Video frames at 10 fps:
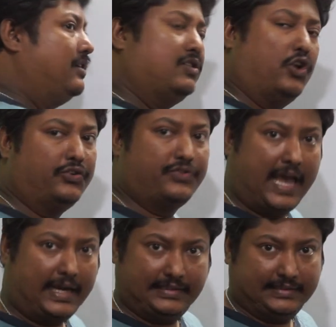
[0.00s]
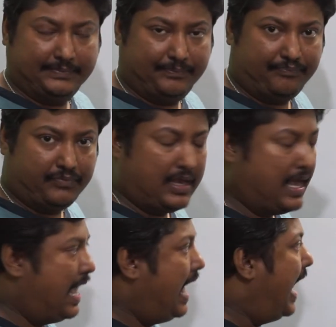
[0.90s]
contract,
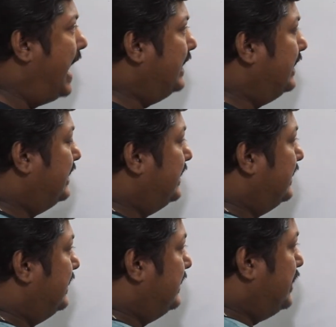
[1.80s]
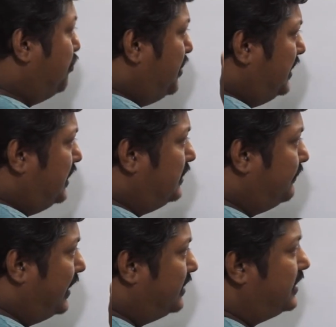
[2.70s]
and during this
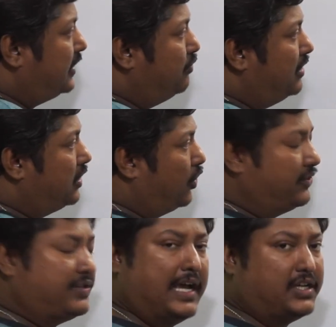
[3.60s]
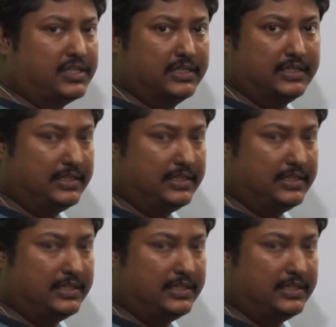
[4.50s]
ventricular contraction